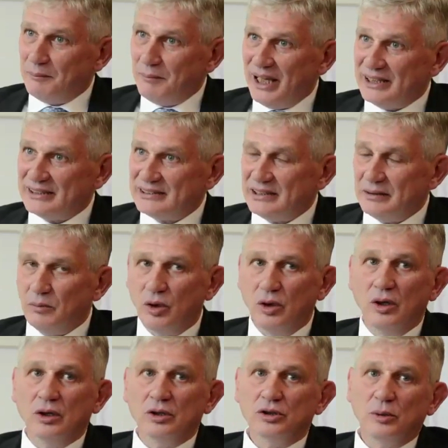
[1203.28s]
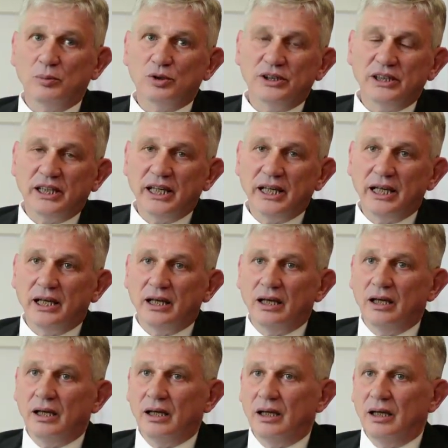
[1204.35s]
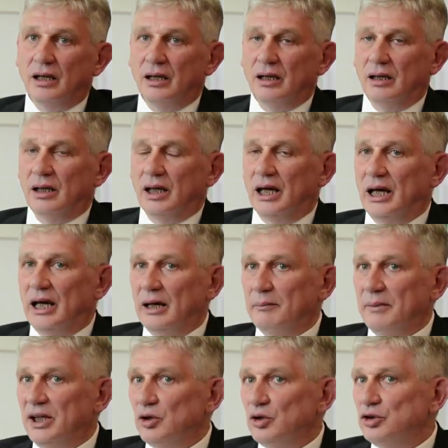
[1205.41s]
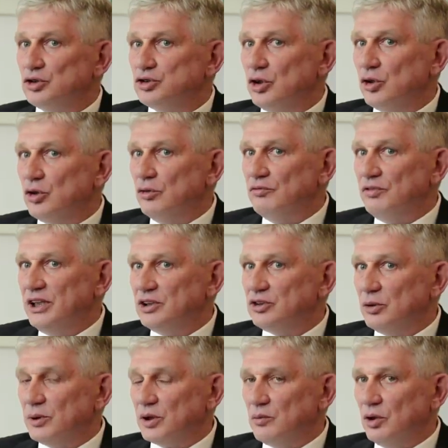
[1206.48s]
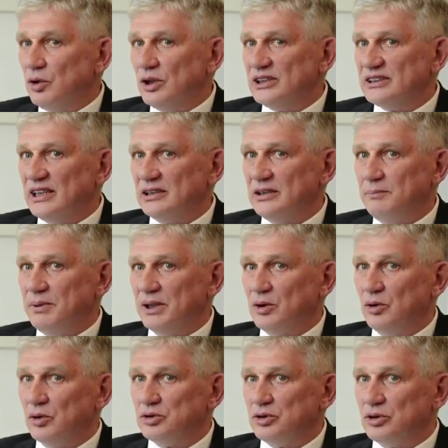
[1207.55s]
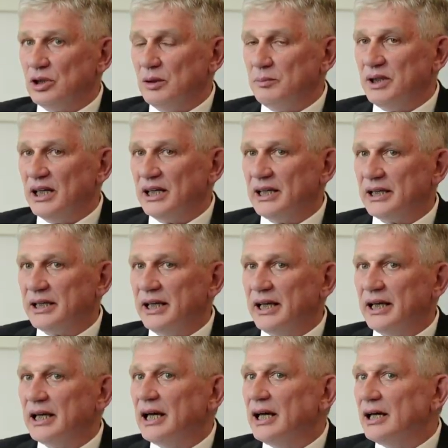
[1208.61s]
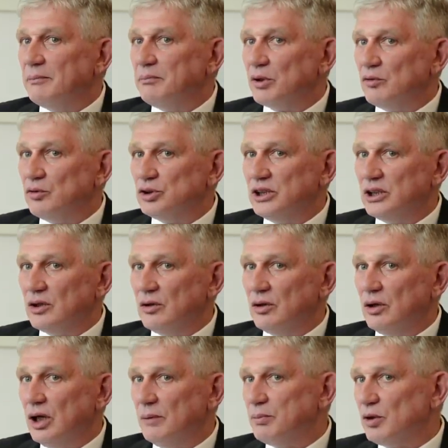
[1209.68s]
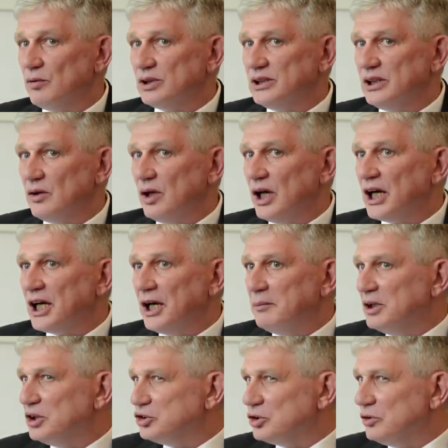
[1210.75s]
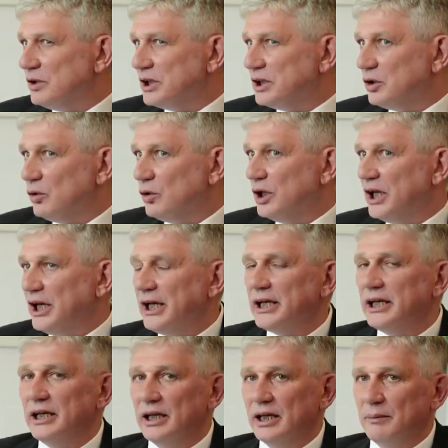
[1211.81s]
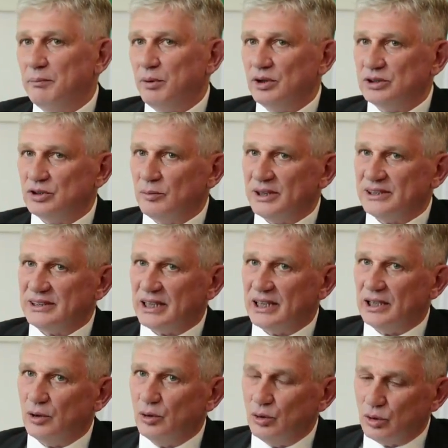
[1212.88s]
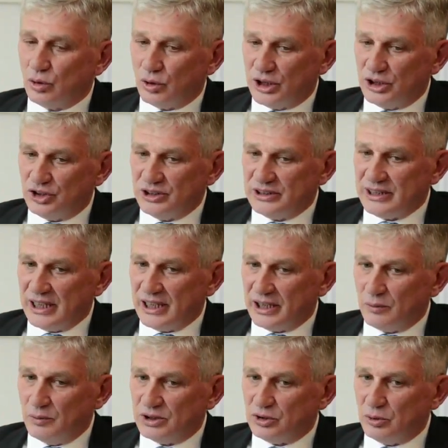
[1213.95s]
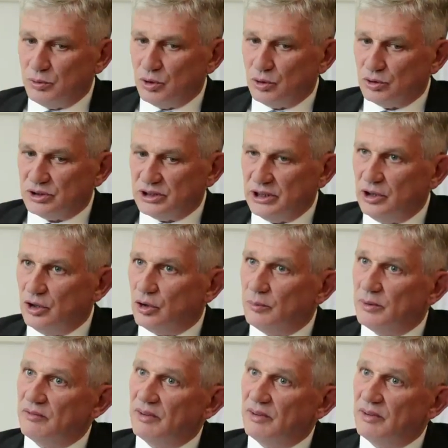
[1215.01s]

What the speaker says: But of course, I cannot say that these meetings are simple or like the other meetings. Of course, you must be very focused whenever you meet such important figures.